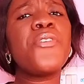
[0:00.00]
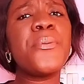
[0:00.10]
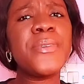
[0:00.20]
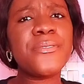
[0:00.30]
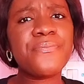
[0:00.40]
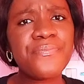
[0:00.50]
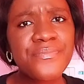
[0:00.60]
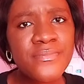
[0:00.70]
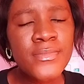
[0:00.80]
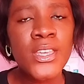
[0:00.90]
for me,
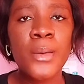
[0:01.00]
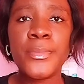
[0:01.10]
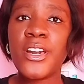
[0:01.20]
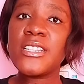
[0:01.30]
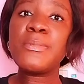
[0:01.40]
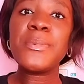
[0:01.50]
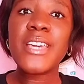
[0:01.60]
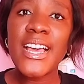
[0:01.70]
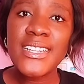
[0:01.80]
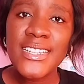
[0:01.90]
because the baby
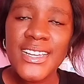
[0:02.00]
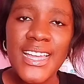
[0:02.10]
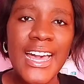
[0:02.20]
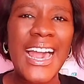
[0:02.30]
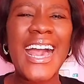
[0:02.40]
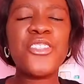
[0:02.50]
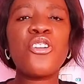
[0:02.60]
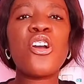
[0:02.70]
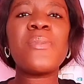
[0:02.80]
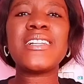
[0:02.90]
girl
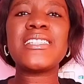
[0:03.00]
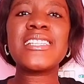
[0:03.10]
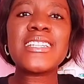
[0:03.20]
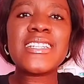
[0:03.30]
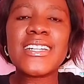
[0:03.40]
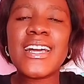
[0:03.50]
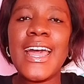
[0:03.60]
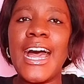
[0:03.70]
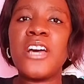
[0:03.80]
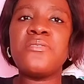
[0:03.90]
cannot come and think
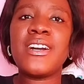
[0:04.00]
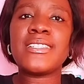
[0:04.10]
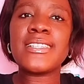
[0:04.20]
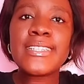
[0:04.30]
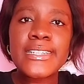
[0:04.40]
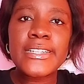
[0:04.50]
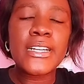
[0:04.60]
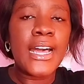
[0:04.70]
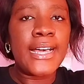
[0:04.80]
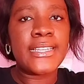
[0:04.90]
and overthink
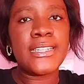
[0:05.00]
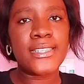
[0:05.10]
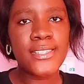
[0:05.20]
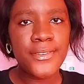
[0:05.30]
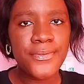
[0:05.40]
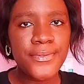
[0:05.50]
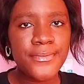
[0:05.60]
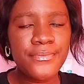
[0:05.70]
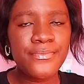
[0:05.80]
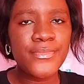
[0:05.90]
and kill
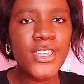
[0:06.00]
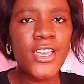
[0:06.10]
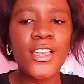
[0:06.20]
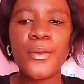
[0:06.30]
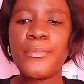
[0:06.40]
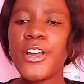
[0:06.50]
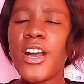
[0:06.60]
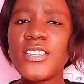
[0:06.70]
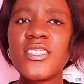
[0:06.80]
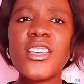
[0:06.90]
herself.
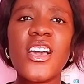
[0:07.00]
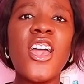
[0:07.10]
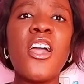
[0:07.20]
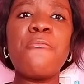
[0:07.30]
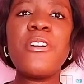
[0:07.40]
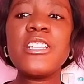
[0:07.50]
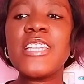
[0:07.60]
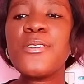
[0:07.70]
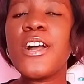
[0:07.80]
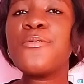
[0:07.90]
Because
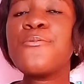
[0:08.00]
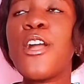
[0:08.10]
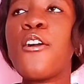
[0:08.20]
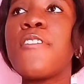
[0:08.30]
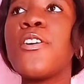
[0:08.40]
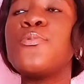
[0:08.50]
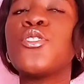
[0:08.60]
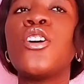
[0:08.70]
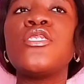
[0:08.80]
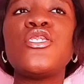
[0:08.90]
many times when we are overwhelmed
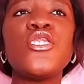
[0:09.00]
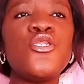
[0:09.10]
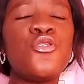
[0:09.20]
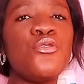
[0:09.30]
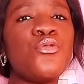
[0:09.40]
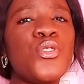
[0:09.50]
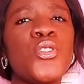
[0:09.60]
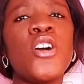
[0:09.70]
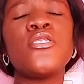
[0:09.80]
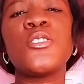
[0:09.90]
with all these issues,
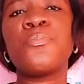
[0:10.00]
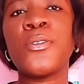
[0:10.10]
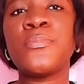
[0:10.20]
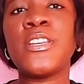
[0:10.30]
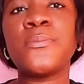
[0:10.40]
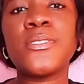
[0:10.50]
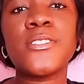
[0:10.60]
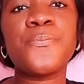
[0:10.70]
with all these problems,